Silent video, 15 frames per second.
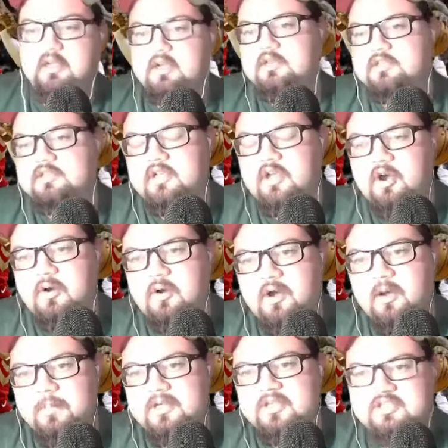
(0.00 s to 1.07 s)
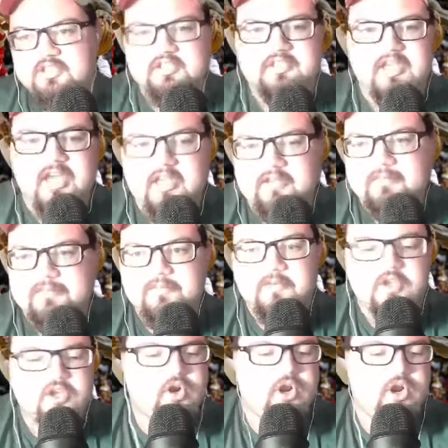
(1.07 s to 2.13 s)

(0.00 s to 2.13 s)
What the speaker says: So it's just like you don't